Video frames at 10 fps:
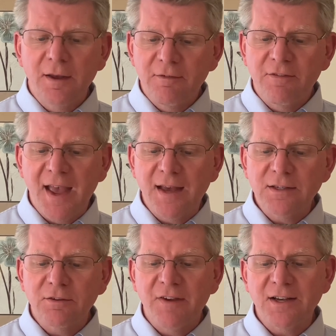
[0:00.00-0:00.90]
Van
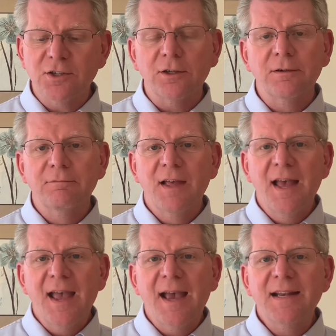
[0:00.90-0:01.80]
Deventer,
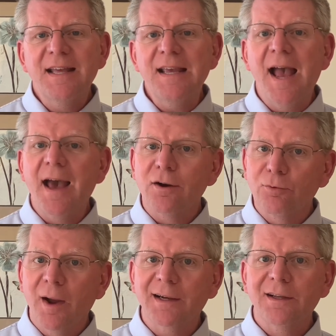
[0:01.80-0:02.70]
and he had
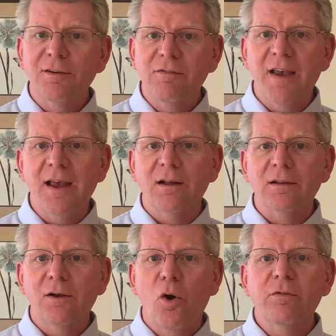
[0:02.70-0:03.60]
erected a
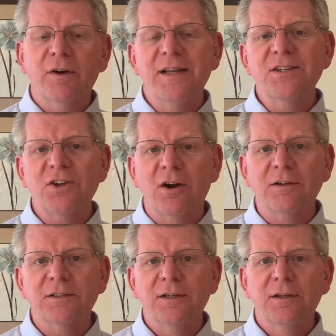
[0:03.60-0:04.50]
veil over his
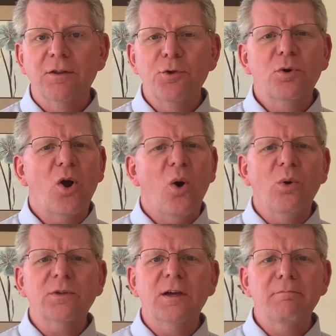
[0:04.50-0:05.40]
heart. Through
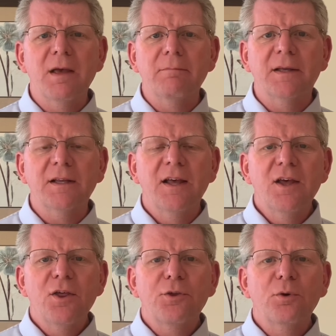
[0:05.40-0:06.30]
cold commitment,
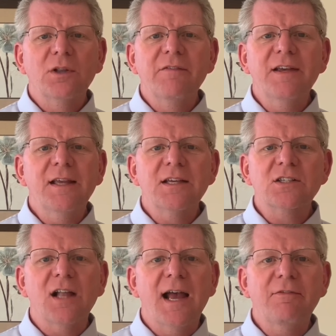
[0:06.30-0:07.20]
through living his
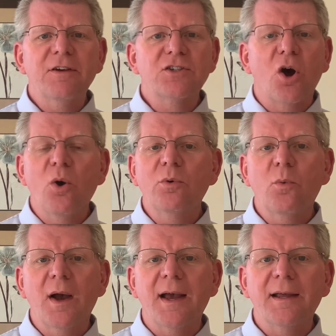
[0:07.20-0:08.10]
life his own
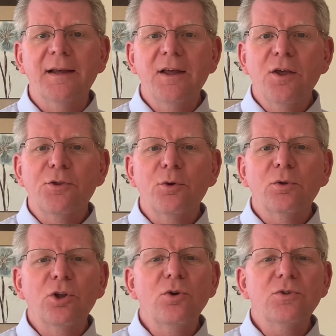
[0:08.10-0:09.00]
way, through
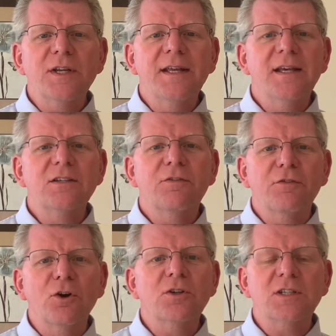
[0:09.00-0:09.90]
losing his
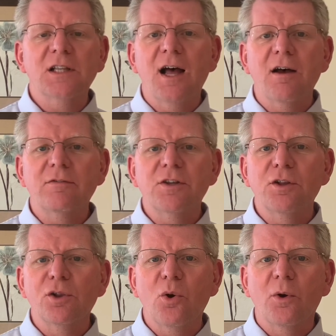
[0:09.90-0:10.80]
first love to the
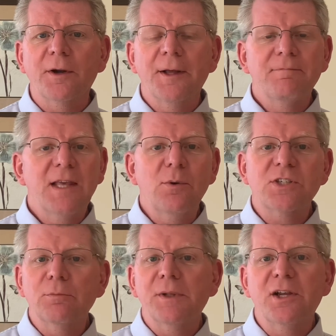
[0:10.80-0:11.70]
Lord, he was
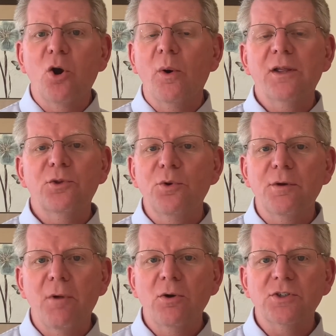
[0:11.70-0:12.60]
simply going through the
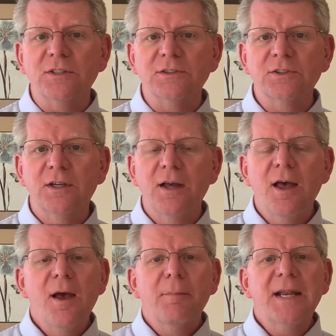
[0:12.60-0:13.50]
motions.
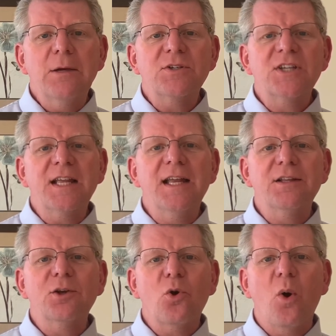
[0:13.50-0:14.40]
But he was singing
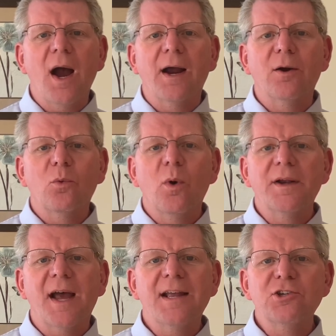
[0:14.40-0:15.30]
in the choir one
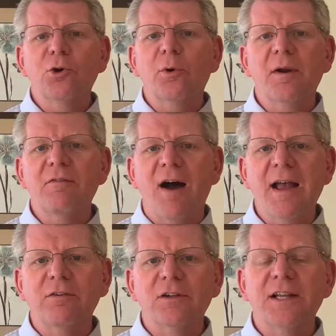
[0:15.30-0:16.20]
night during a
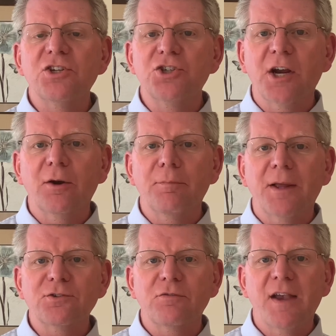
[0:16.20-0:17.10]
revival in Sharon,
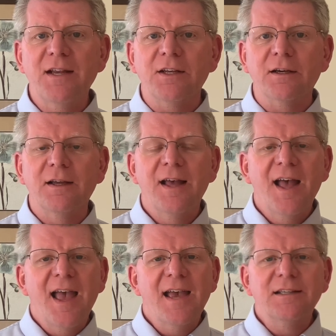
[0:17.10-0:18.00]
Pennsylvania,
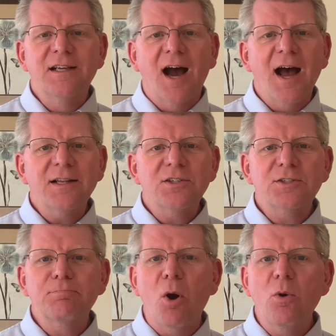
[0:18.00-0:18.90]
and God
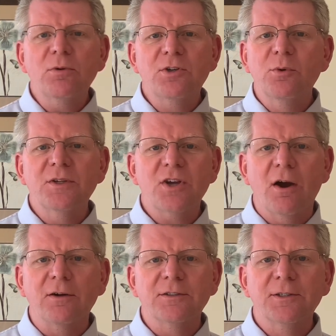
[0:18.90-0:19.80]
spoke to his
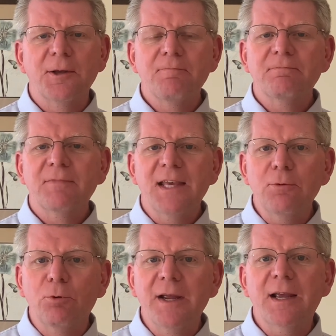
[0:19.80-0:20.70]
heart. He
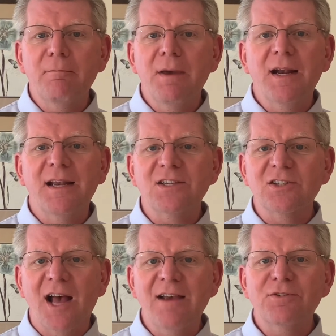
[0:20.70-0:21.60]
recommitted his
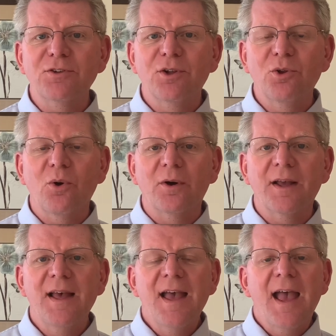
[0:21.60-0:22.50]
life to the Lord,
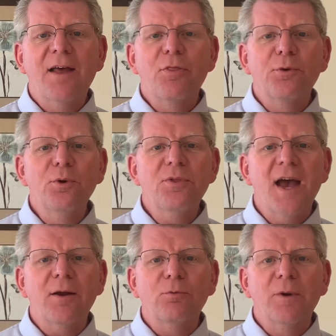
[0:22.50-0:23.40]
and through
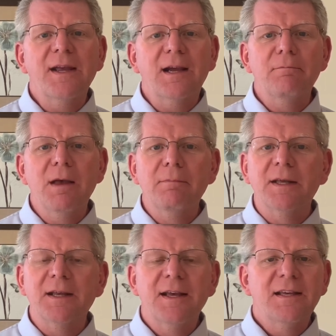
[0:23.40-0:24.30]
that
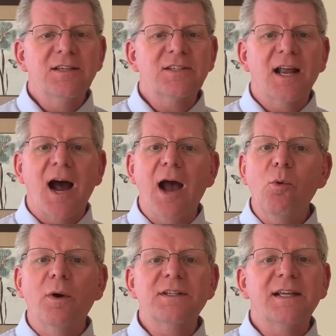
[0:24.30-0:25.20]
recommitment, he said, I
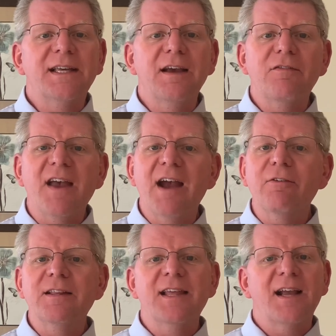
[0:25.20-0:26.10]
want to give
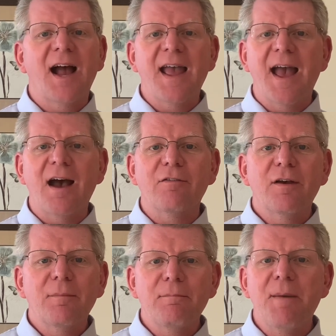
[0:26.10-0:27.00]
everything I have
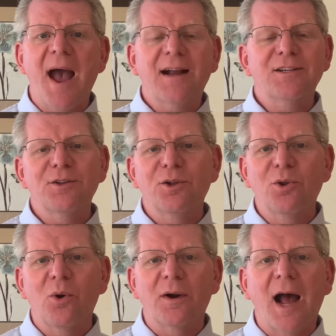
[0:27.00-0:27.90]
back to the
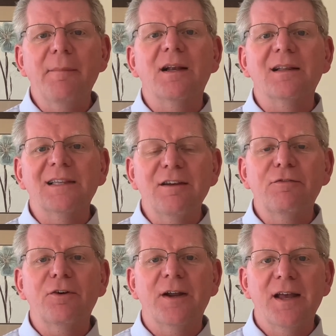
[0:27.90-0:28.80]
Lord. I'm going to live
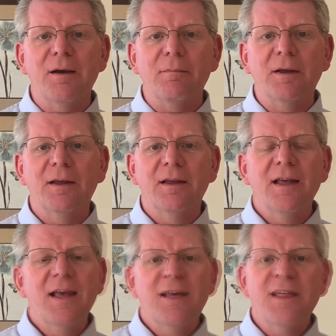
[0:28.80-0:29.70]
for Him.
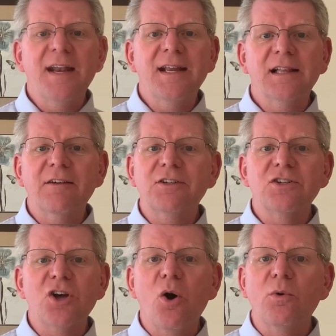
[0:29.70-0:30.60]
Then he left
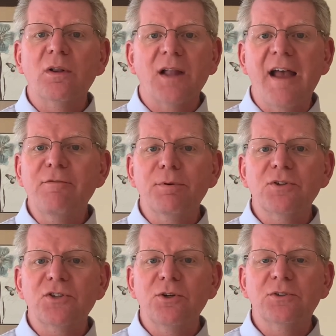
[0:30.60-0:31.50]
his own life
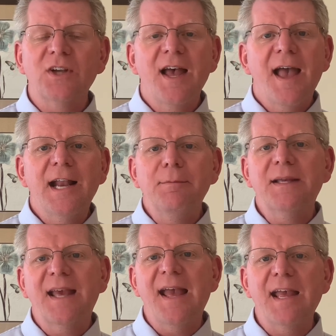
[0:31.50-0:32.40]
pursuits and he
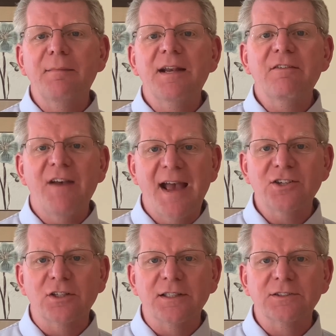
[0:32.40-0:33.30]
became an
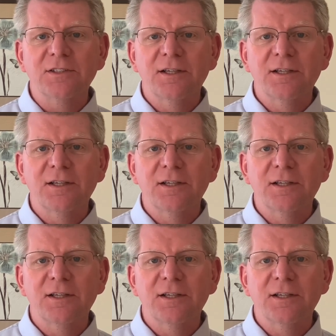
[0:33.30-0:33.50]
evangelist.